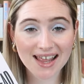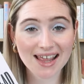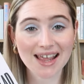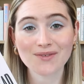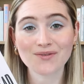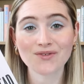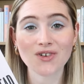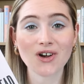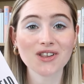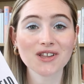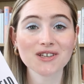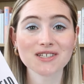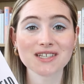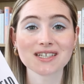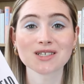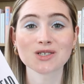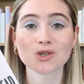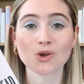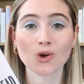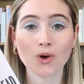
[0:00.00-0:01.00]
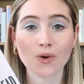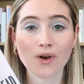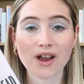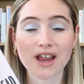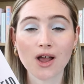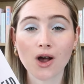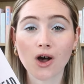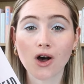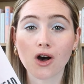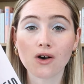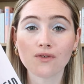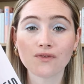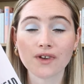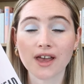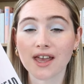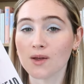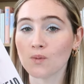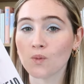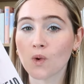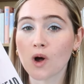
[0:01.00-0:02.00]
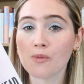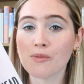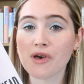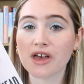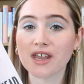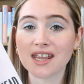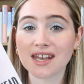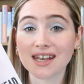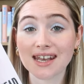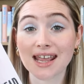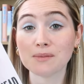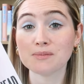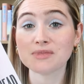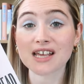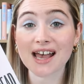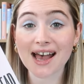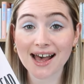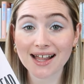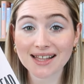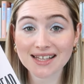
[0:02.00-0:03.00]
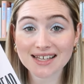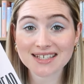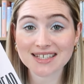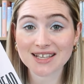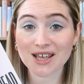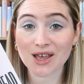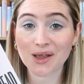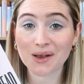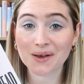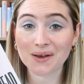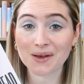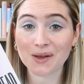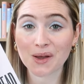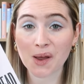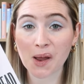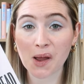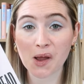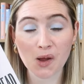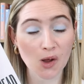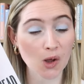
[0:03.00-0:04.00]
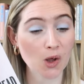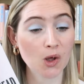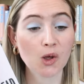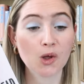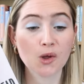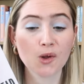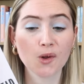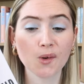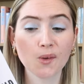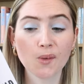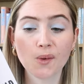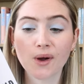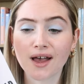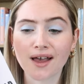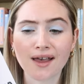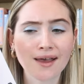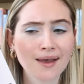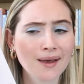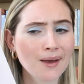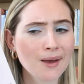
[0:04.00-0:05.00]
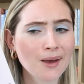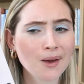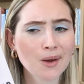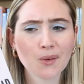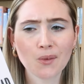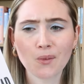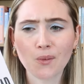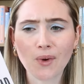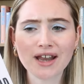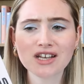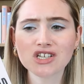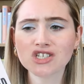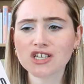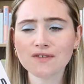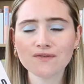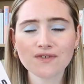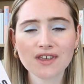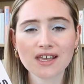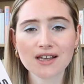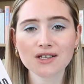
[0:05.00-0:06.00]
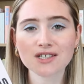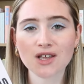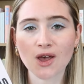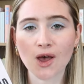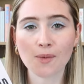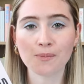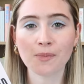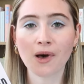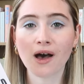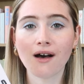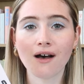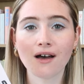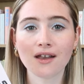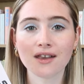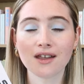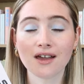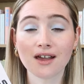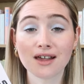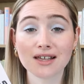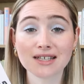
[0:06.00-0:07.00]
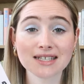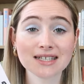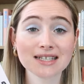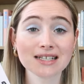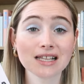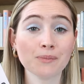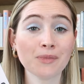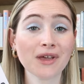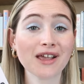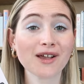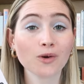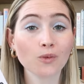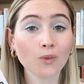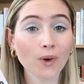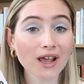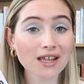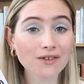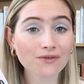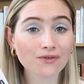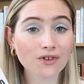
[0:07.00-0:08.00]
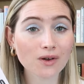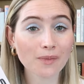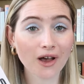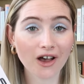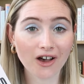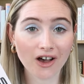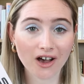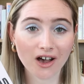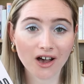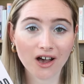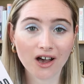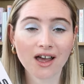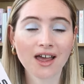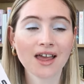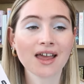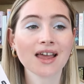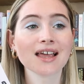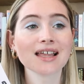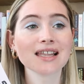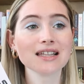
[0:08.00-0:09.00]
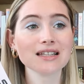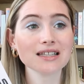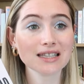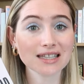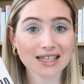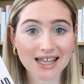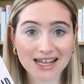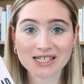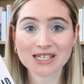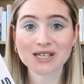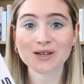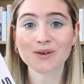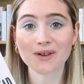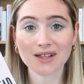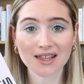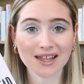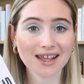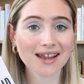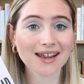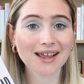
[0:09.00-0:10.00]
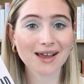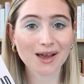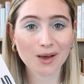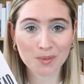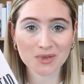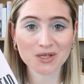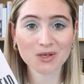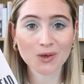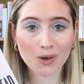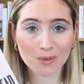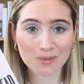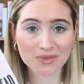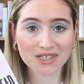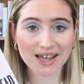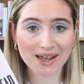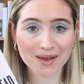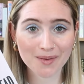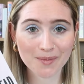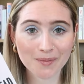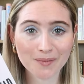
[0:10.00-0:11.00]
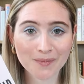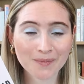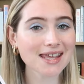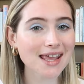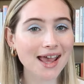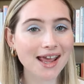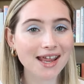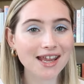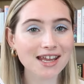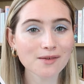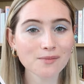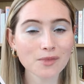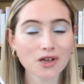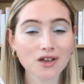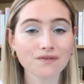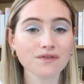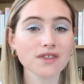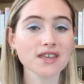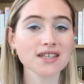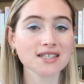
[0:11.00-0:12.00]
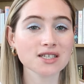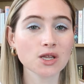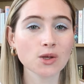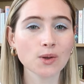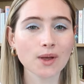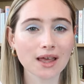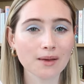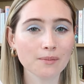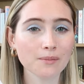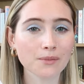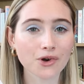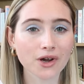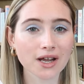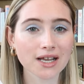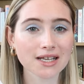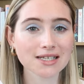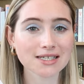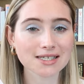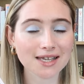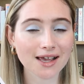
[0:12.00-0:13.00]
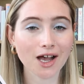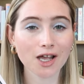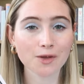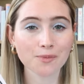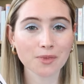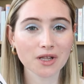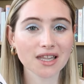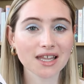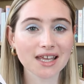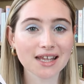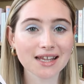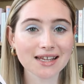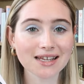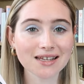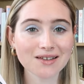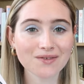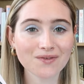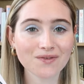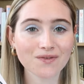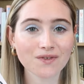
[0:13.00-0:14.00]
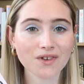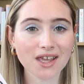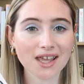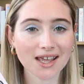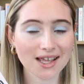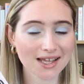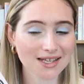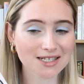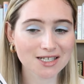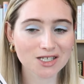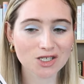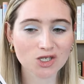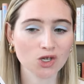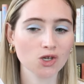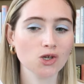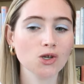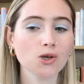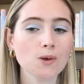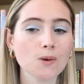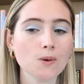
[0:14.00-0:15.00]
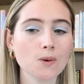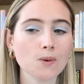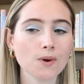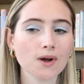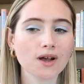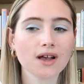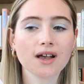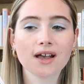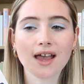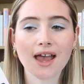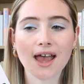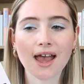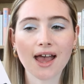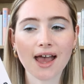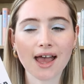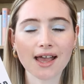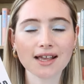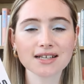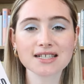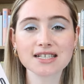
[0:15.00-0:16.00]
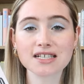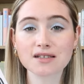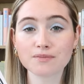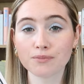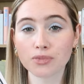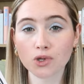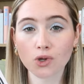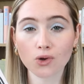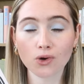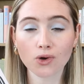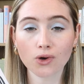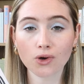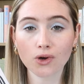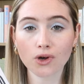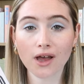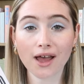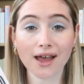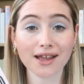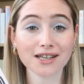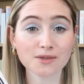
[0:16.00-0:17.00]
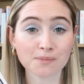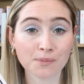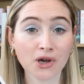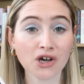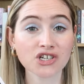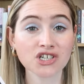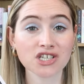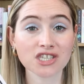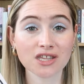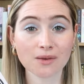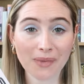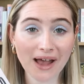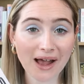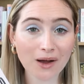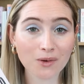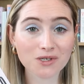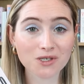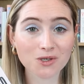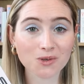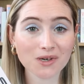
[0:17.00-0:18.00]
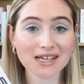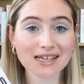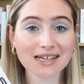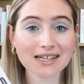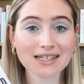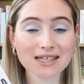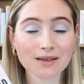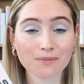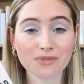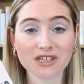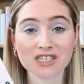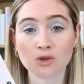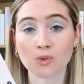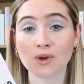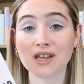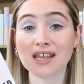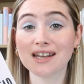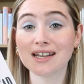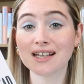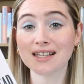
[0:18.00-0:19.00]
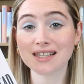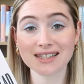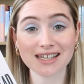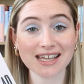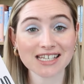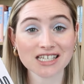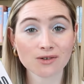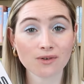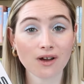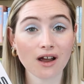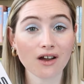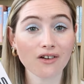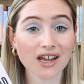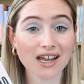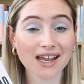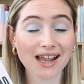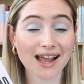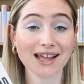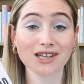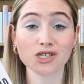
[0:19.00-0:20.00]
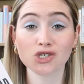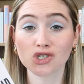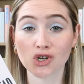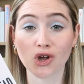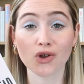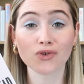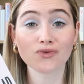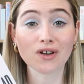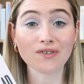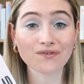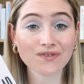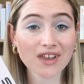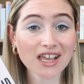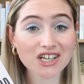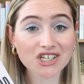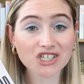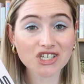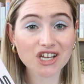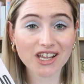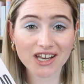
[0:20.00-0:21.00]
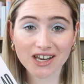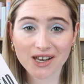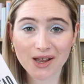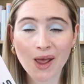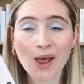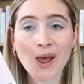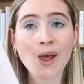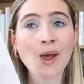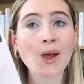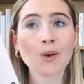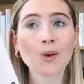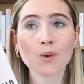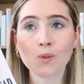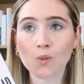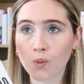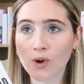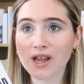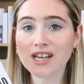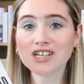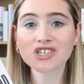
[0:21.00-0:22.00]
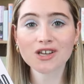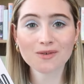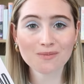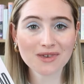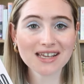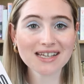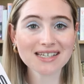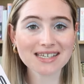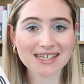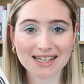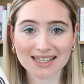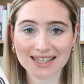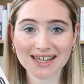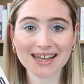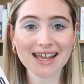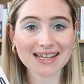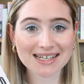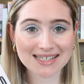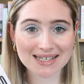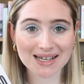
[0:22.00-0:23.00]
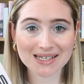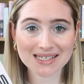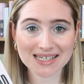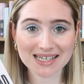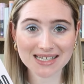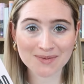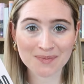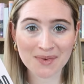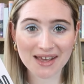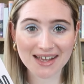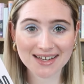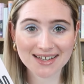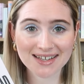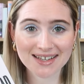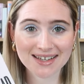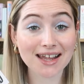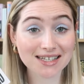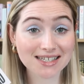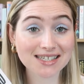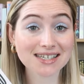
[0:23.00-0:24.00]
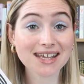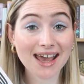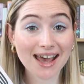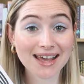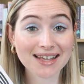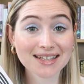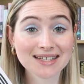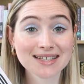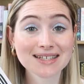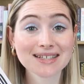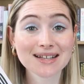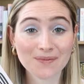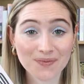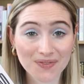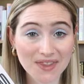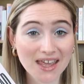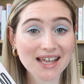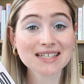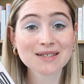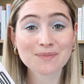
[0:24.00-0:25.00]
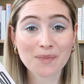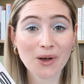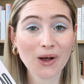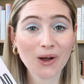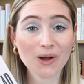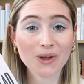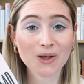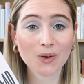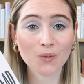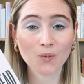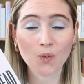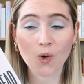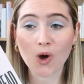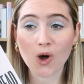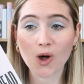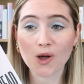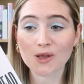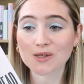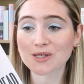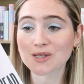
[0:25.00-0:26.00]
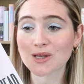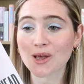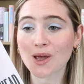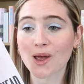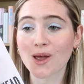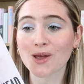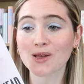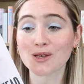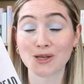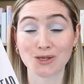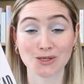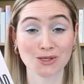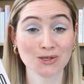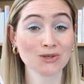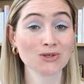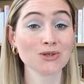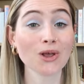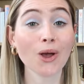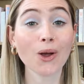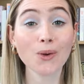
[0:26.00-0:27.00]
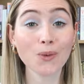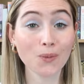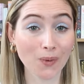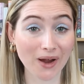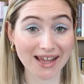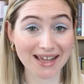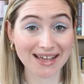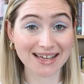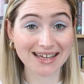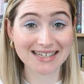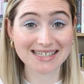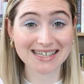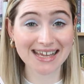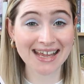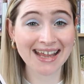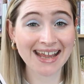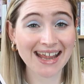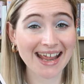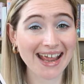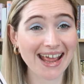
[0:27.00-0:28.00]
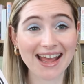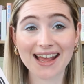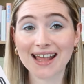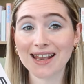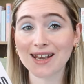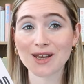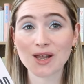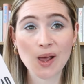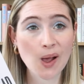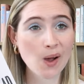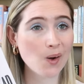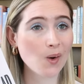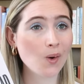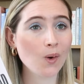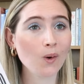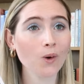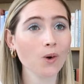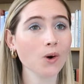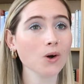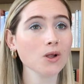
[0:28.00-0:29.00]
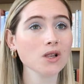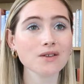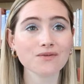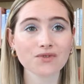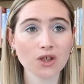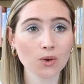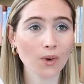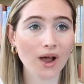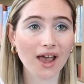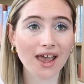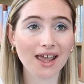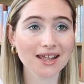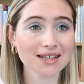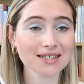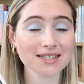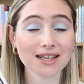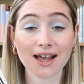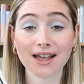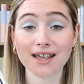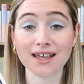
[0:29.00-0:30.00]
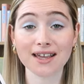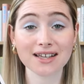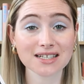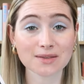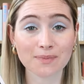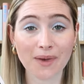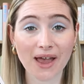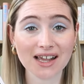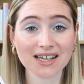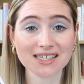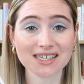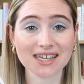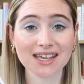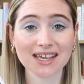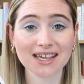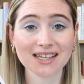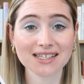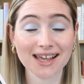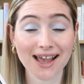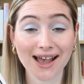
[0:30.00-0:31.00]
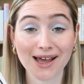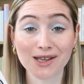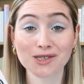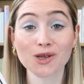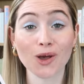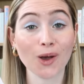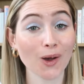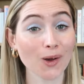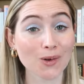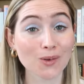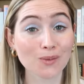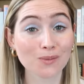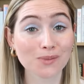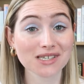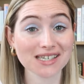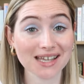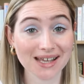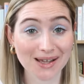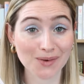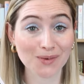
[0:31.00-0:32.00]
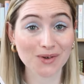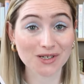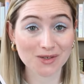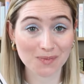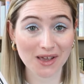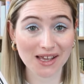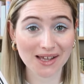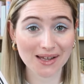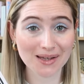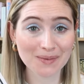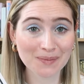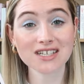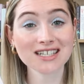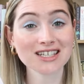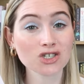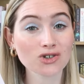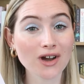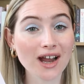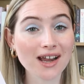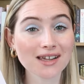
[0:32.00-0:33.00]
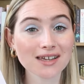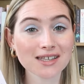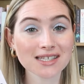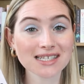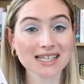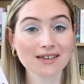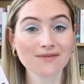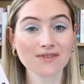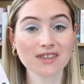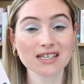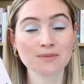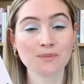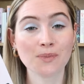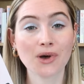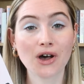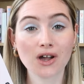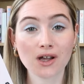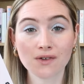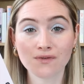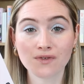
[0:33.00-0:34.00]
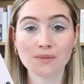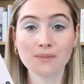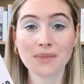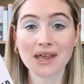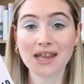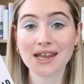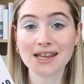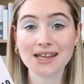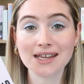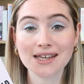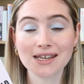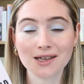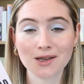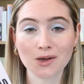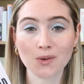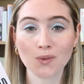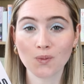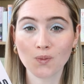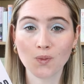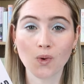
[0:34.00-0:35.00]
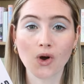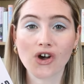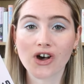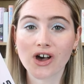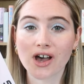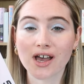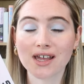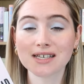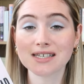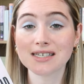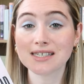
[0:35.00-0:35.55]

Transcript: It follows the story of a woman named Allison who, when she feels her partner slipping away from her, literally absorbs him. The aim of this new imprint, I believe, is to explore and push the boundaries between literary and genre fiction, which immediately excited me. And yes, this book was so weird in all of the ways I expected and hoped it would be. The strengths of this book for me were